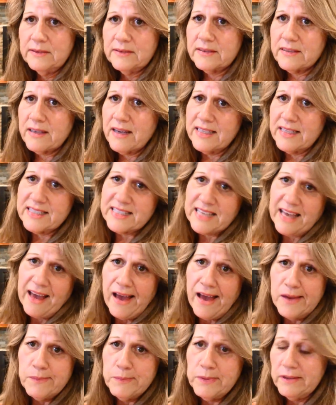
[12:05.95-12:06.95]
It's kind of
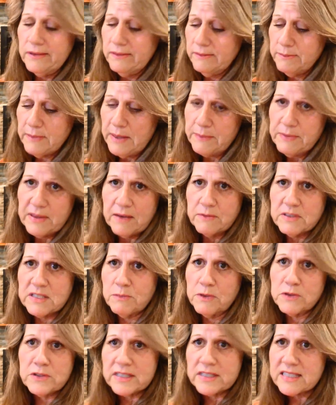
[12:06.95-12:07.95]
sad, but maybe that was the
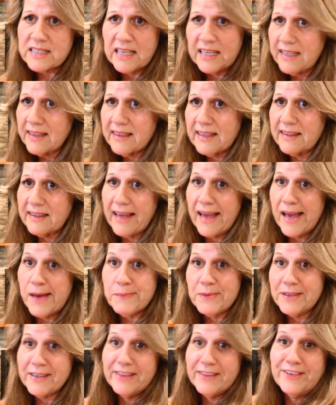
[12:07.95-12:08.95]
most exciting thing that
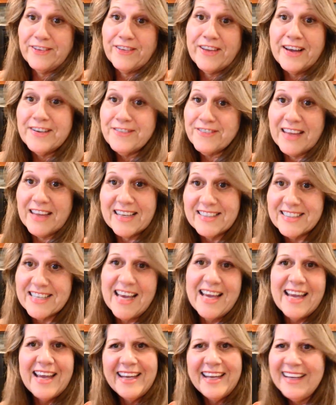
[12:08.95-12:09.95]
happened in their life that
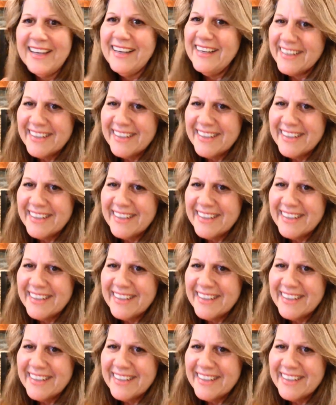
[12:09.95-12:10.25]
day.